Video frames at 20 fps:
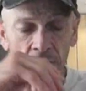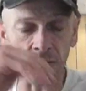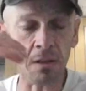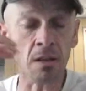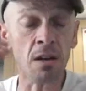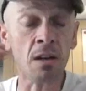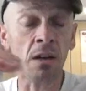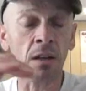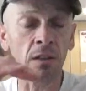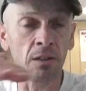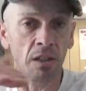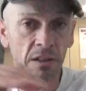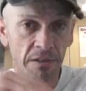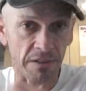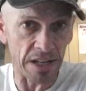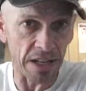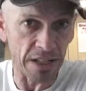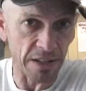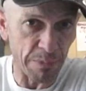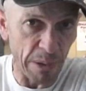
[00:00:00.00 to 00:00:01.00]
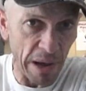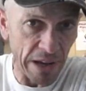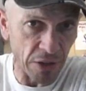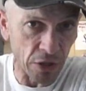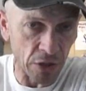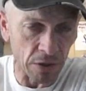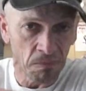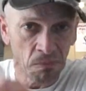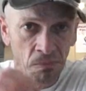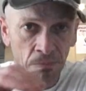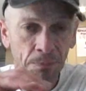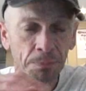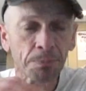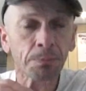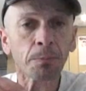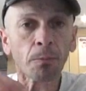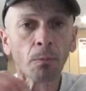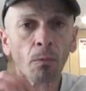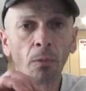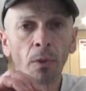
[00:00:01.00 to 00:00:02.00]
A lot of it is based
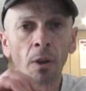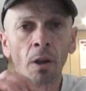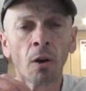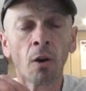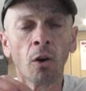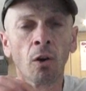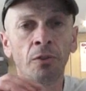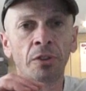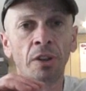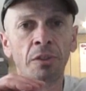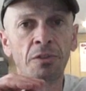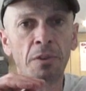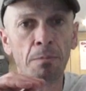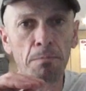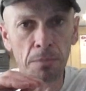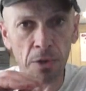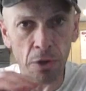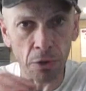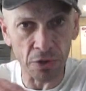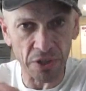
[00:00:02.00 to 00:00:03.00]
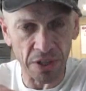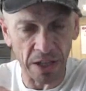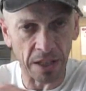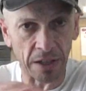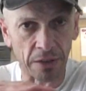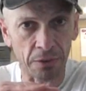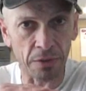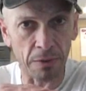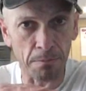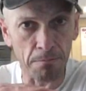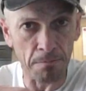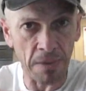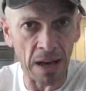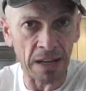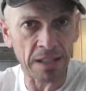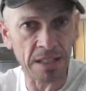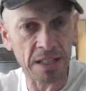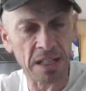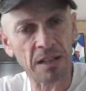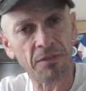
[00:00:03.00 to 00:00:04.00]
on the music, the
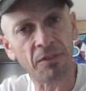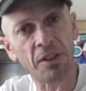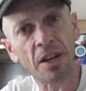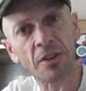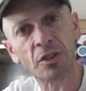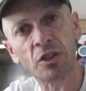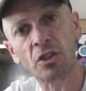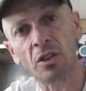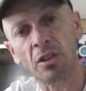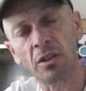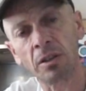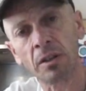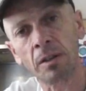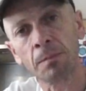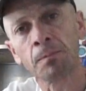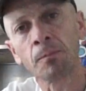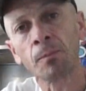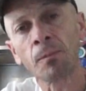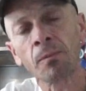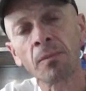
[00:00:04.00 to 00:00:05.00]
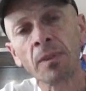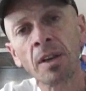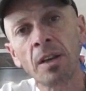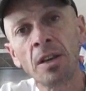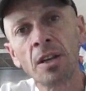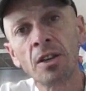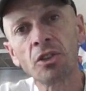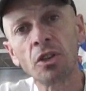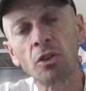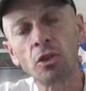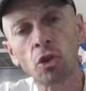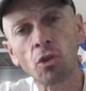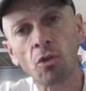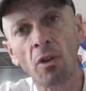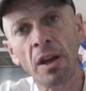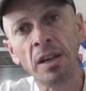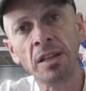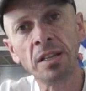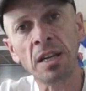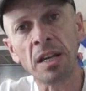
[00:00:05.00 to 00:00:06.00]
melody of that song. So
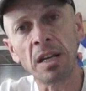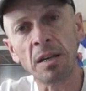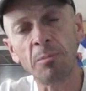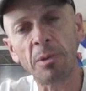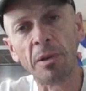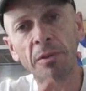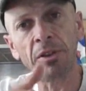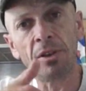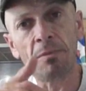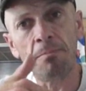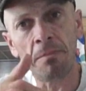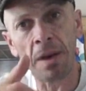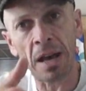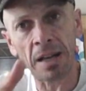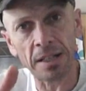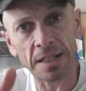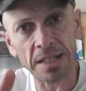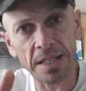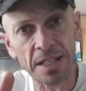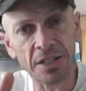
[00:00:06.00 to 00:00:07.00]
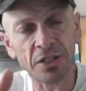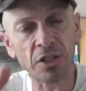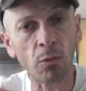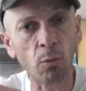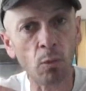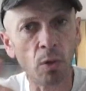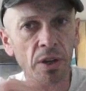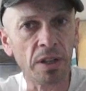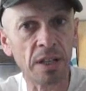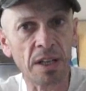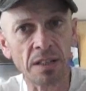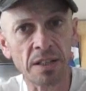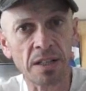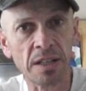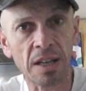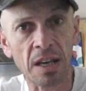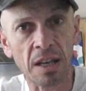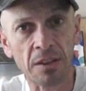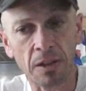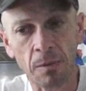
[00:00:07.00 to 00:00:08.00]
try and keep the melodies working
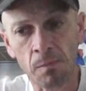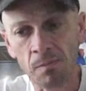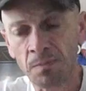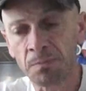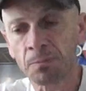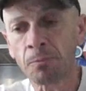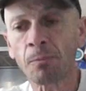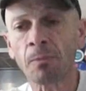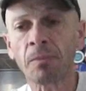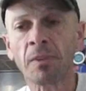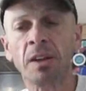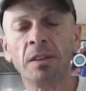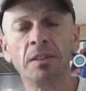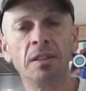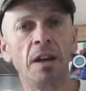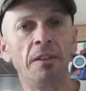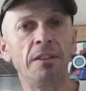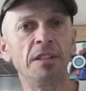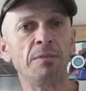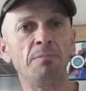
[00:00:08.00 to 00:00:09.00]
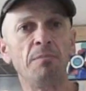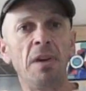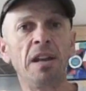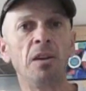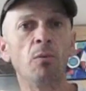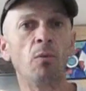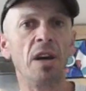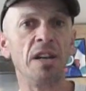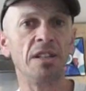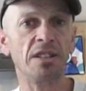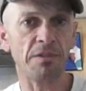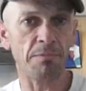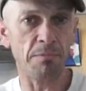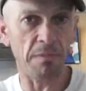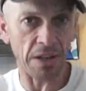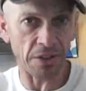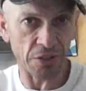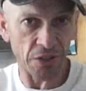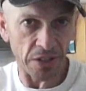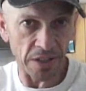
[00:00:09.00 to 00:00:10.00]
together. Now there's many ways of
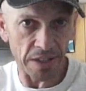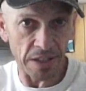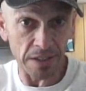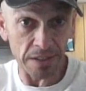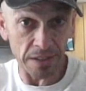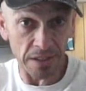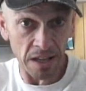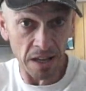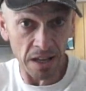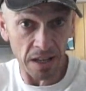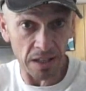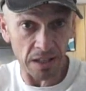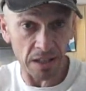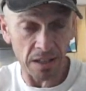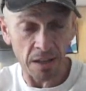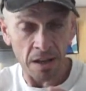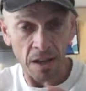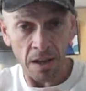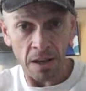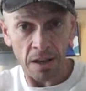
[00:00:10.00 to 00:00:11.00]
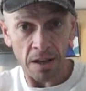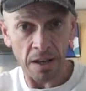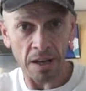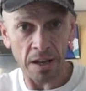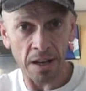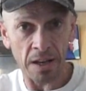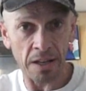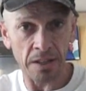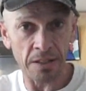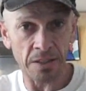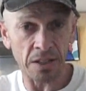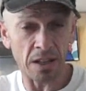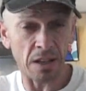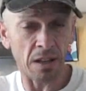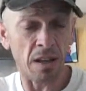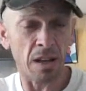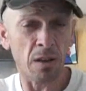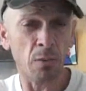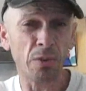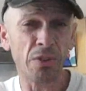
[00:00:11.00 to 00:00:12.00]
mixing in key, and
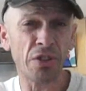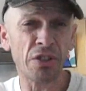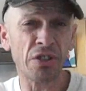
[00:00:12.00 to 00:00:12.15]
I would